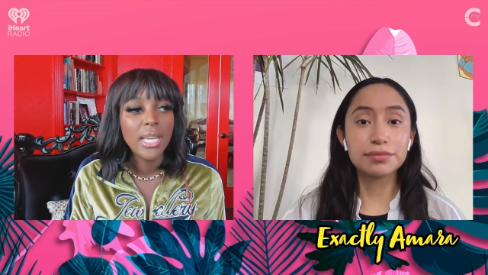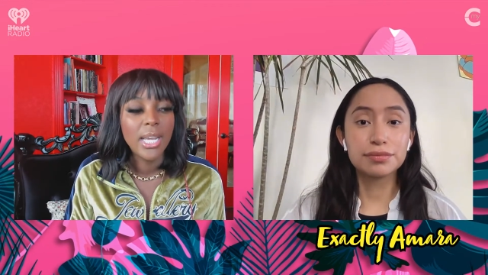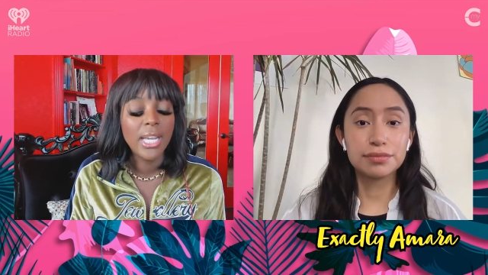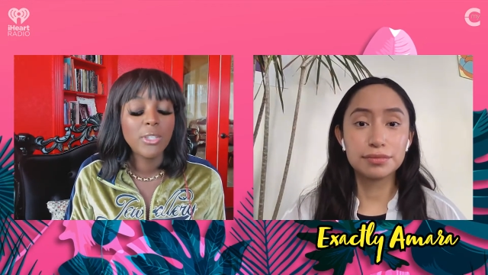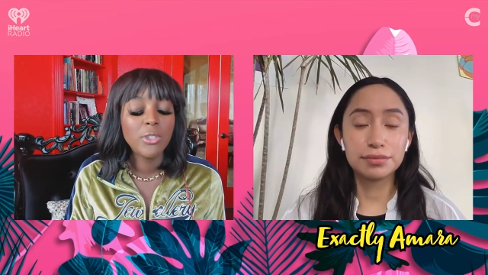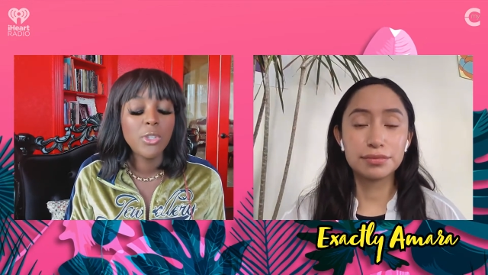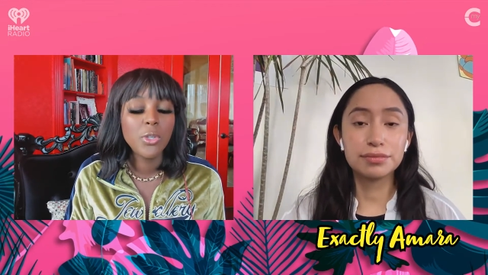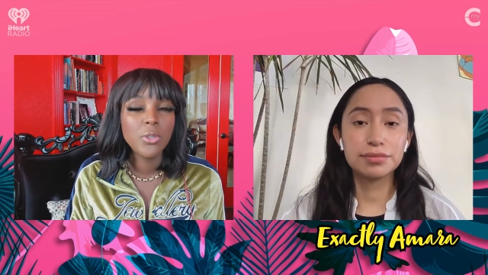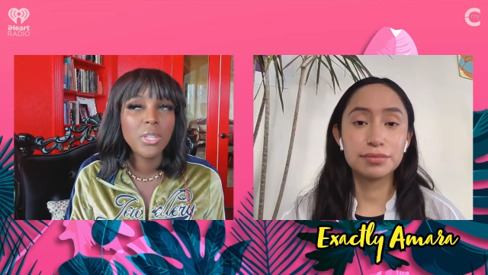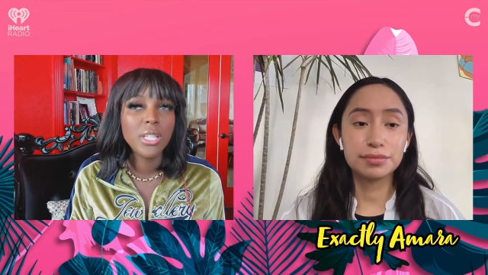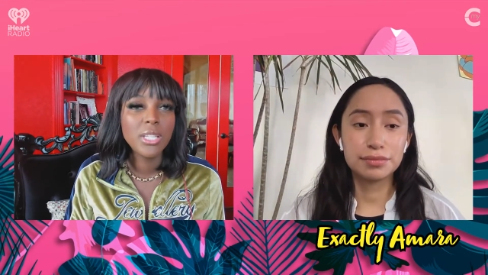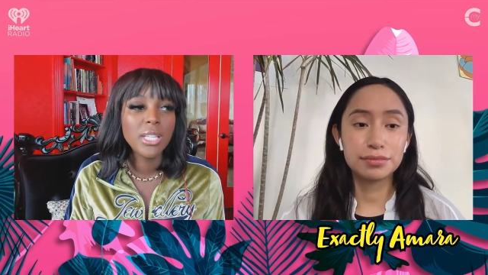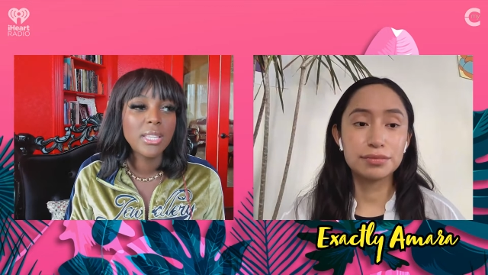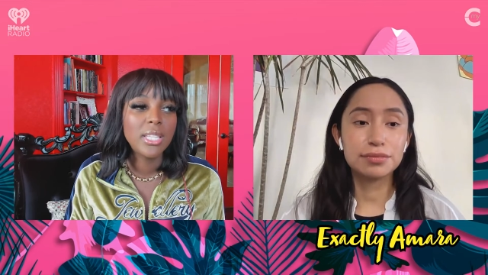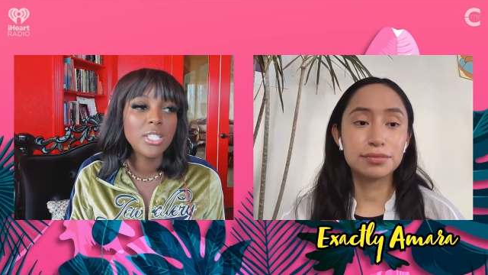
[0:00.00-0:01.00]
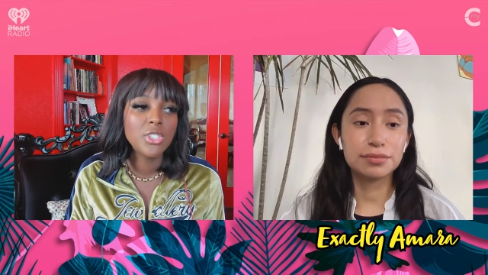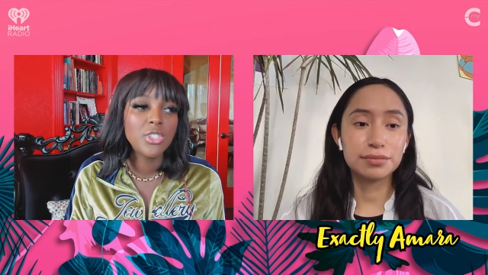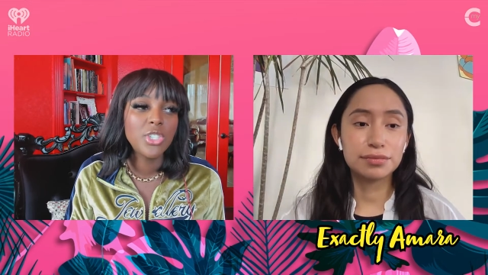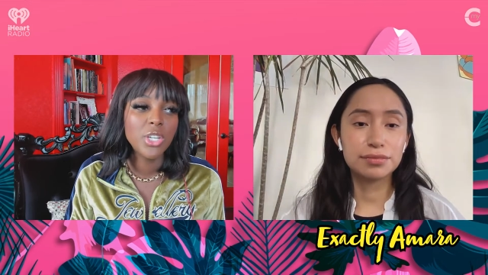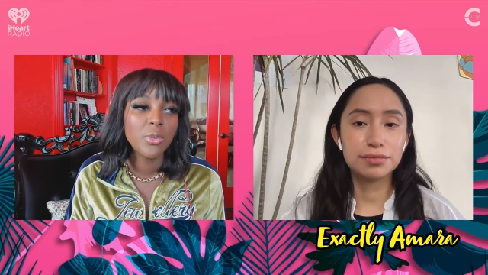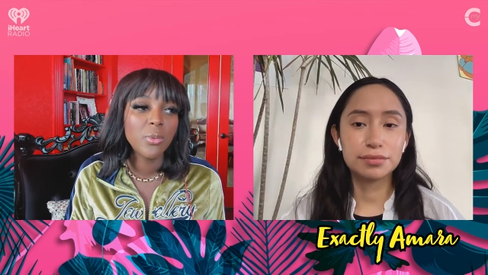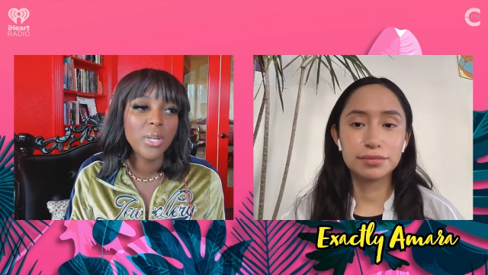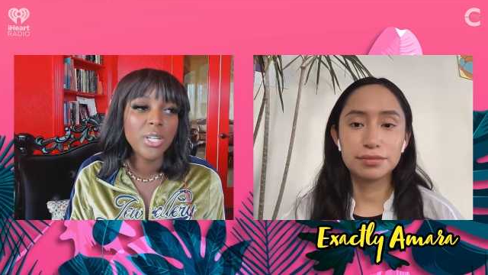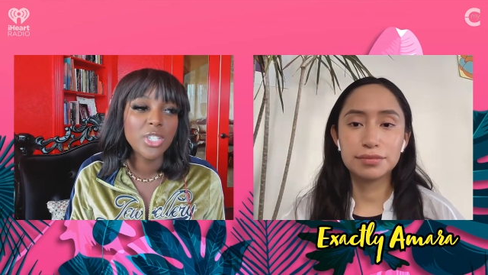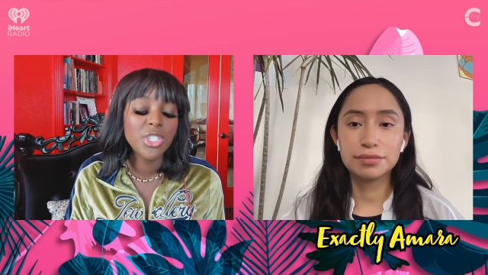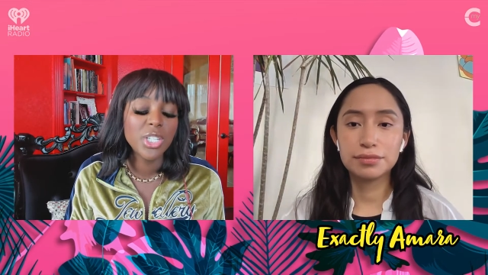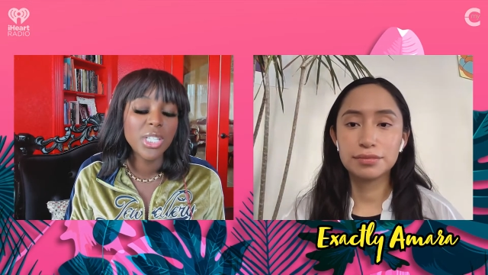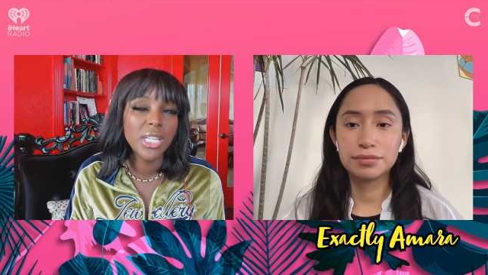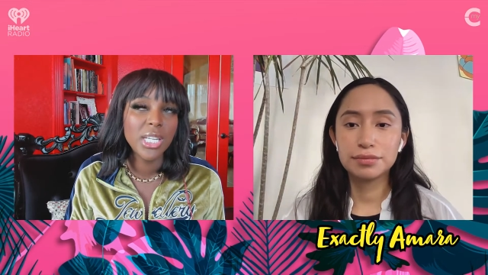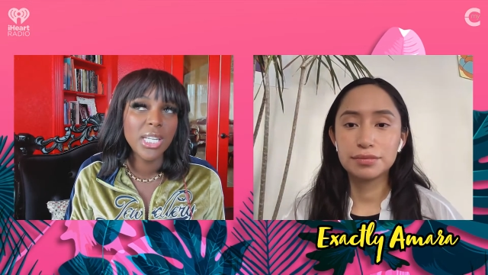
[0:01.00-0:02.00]
Speaker 1: eh, do you think that this
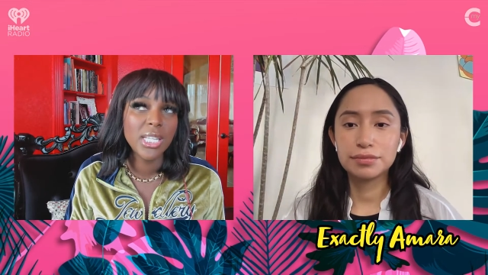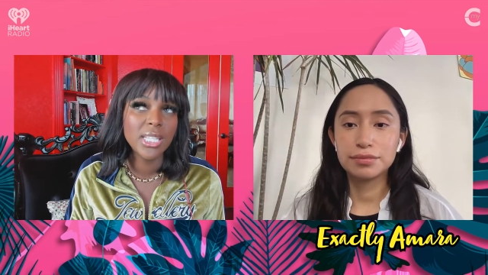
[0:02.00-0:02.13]
generation